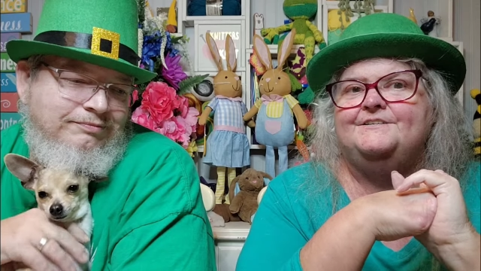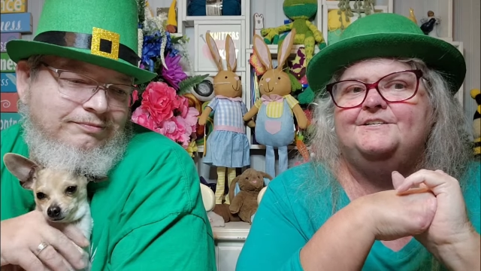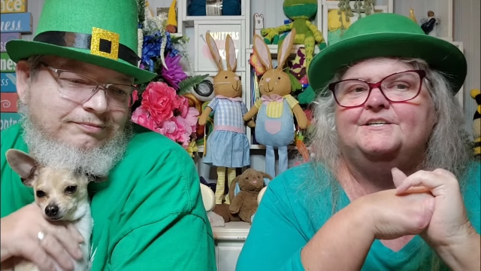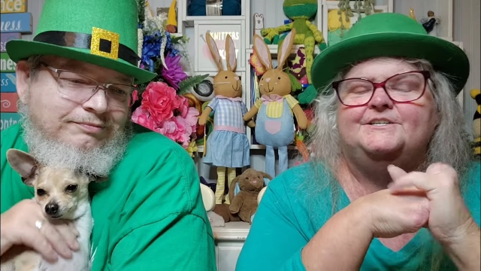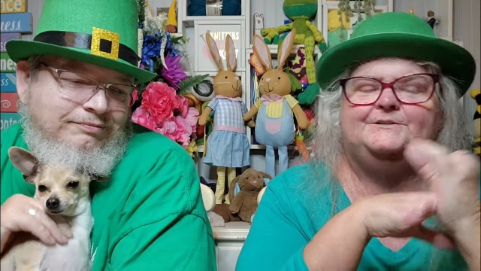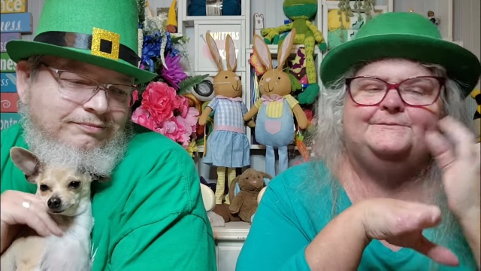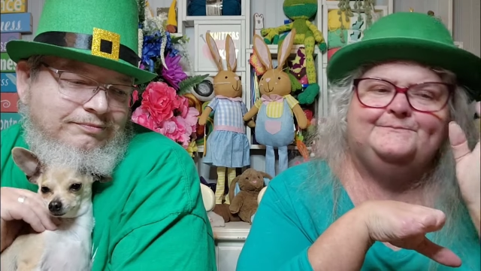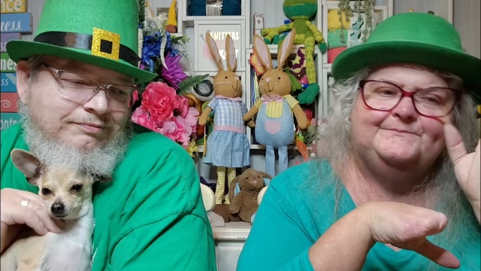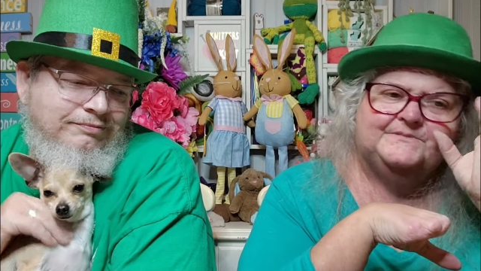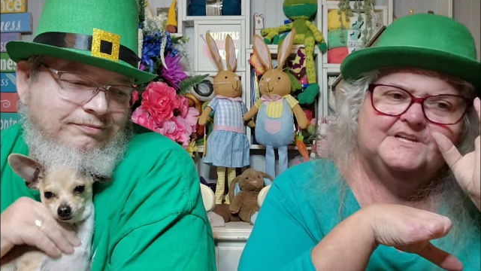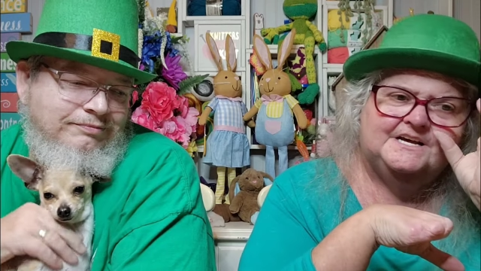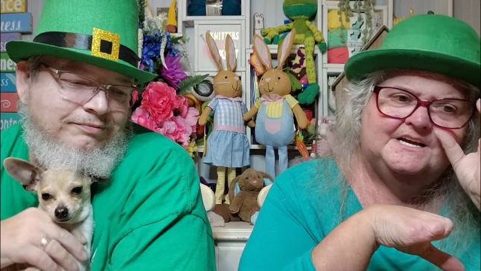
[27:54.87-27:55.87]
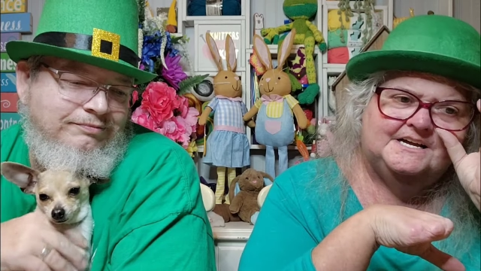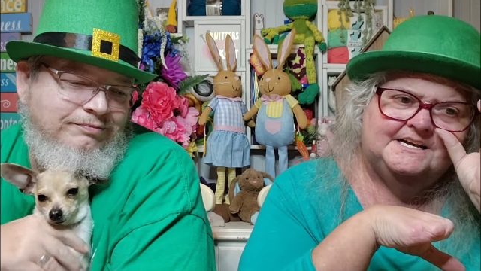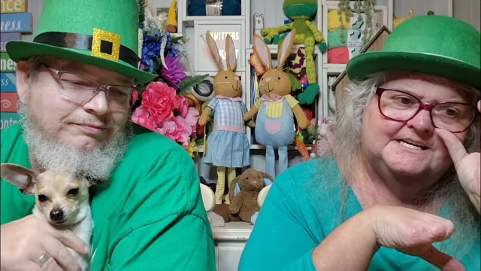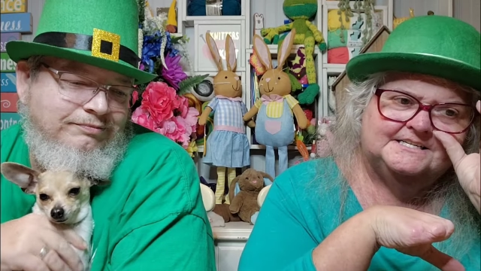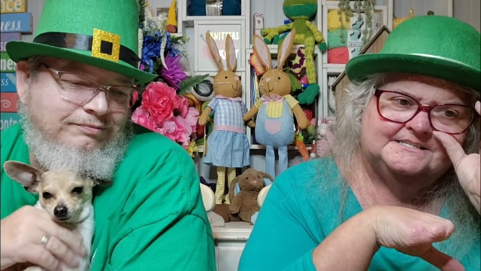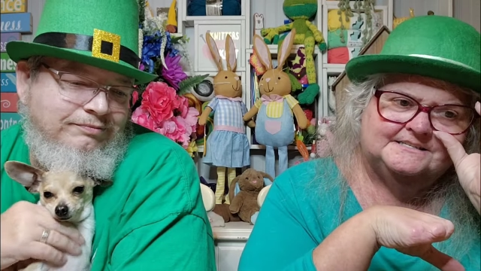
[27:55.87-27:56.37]
Speaker 1: you know,
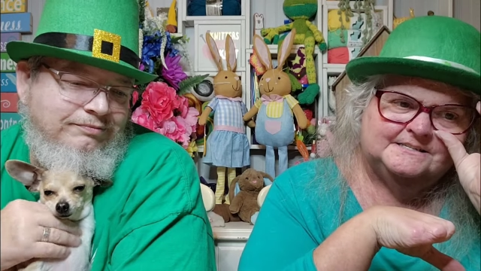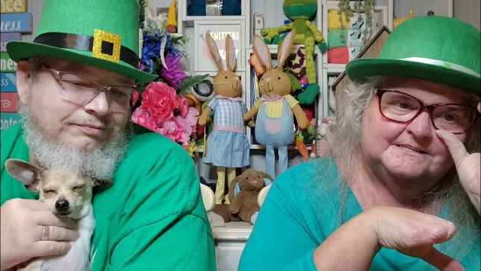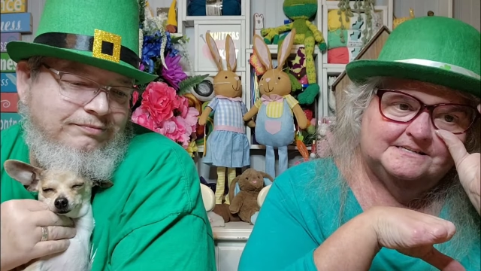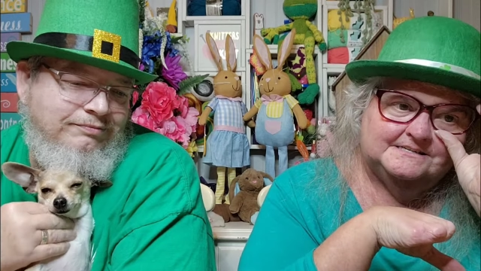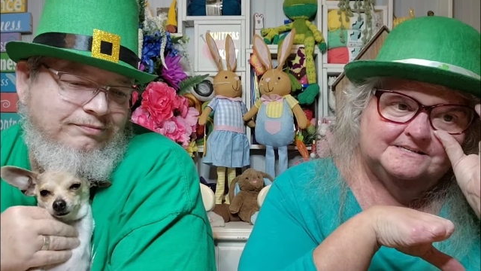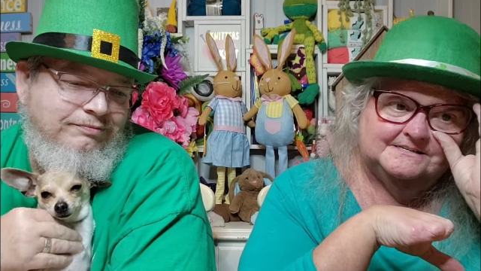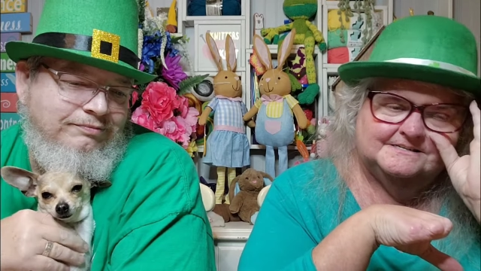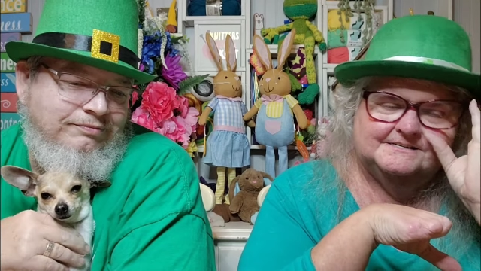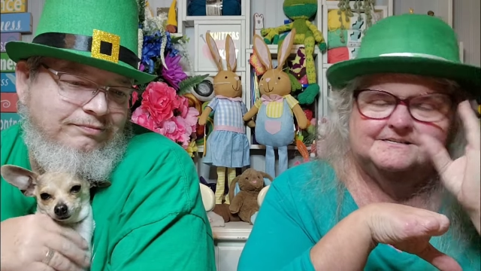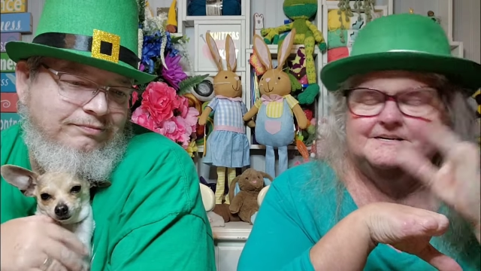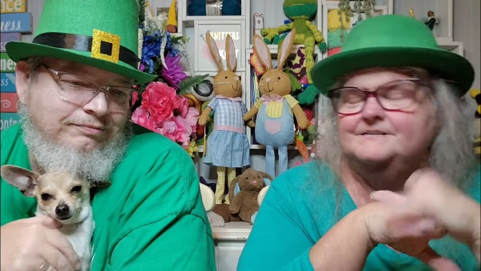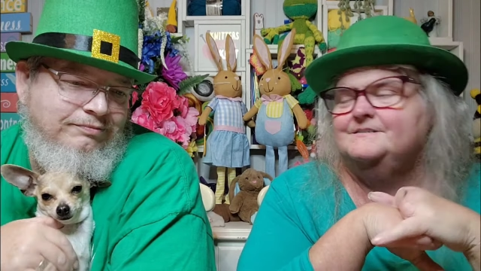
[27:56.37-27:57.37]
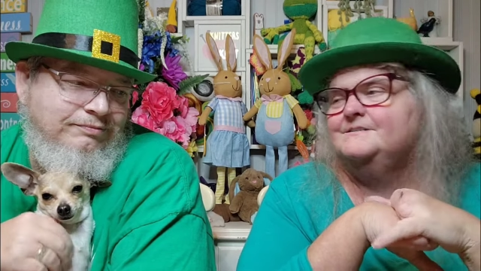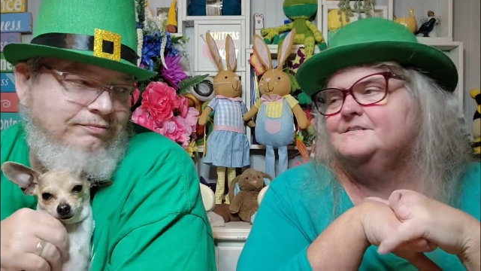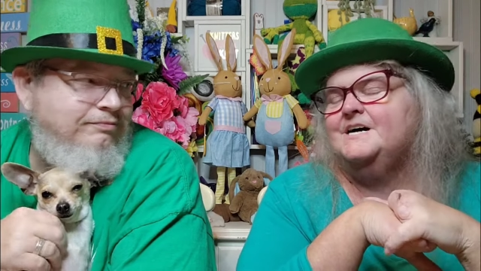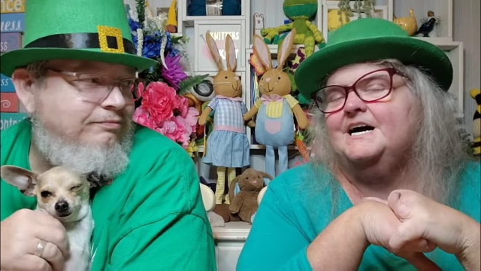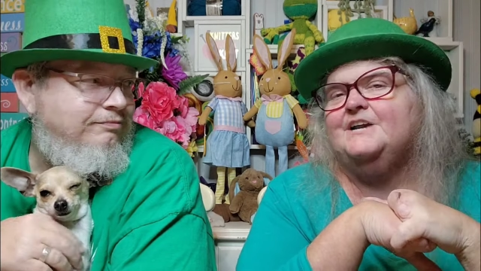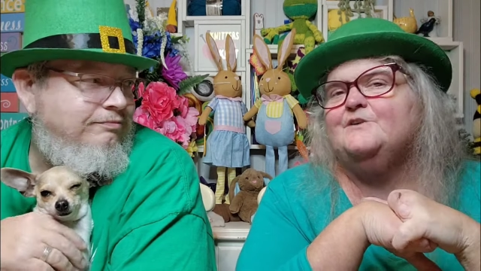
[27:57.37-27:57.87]
it,
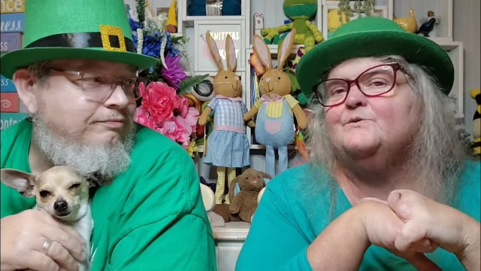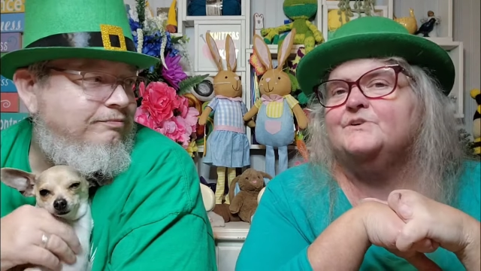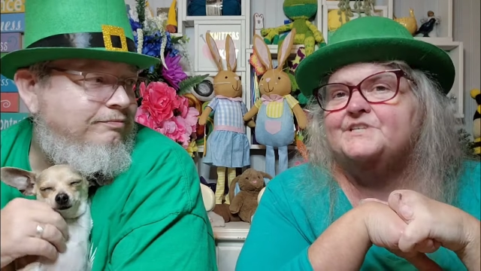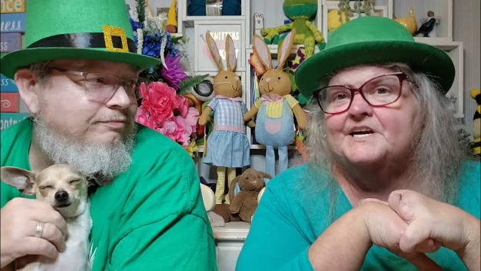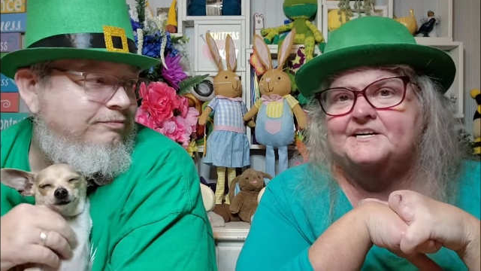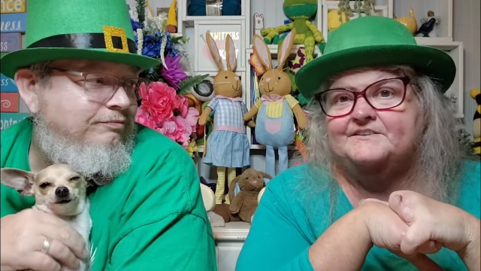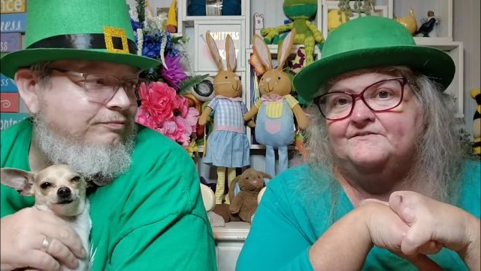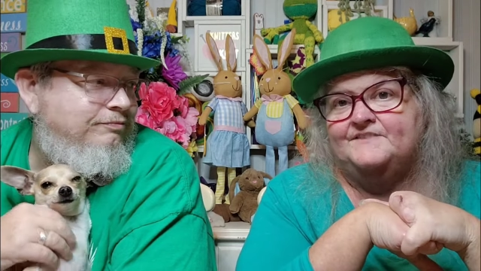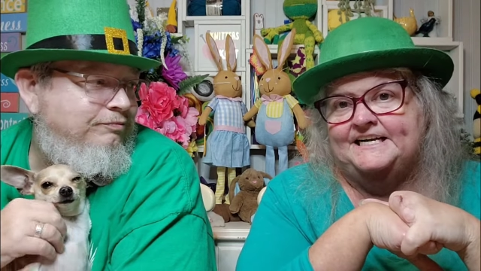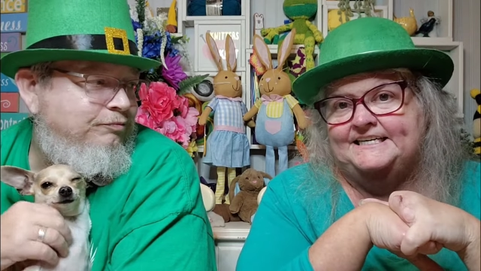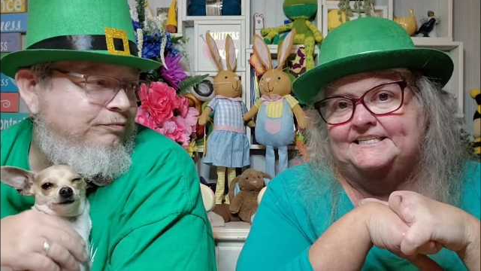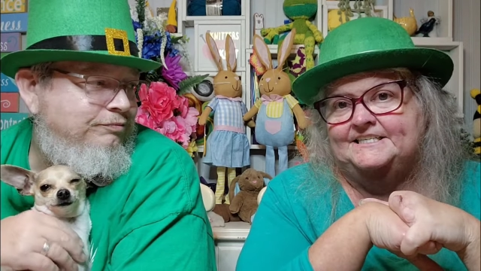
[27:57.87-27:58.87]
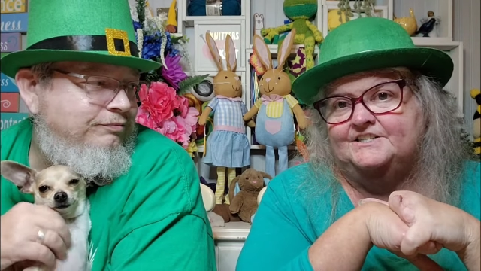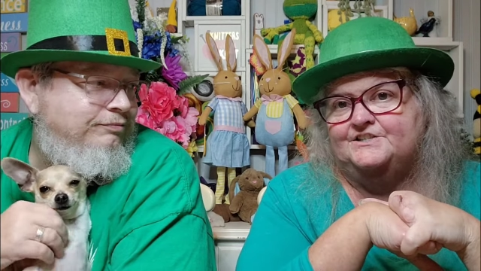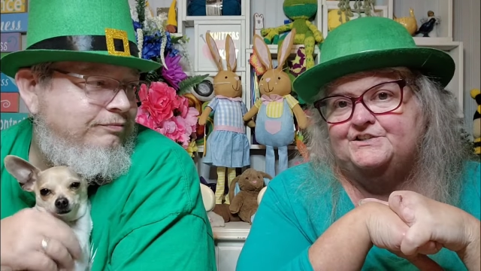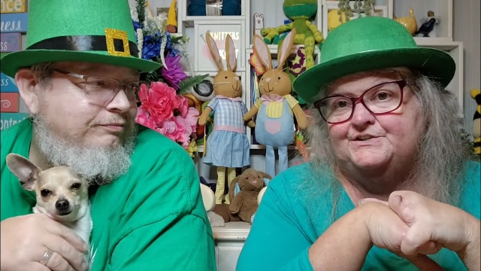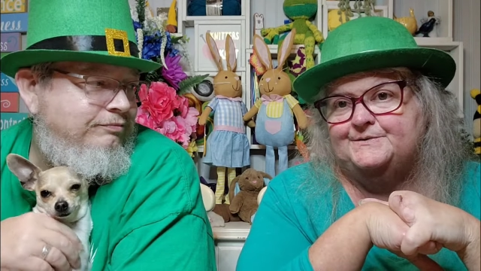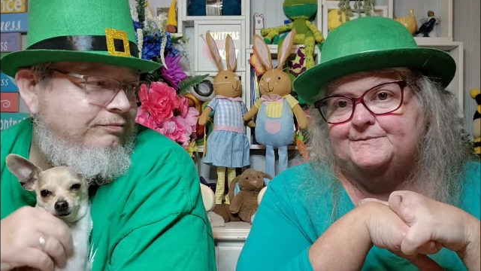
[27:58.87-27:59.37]
I don't want to take
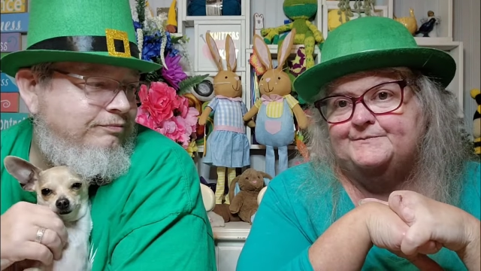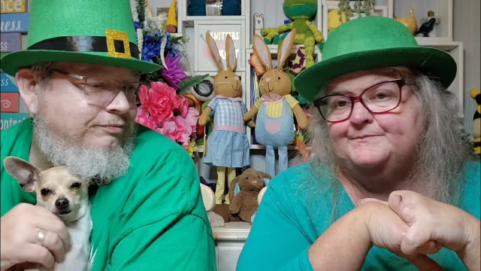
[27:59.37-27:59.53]
advantage.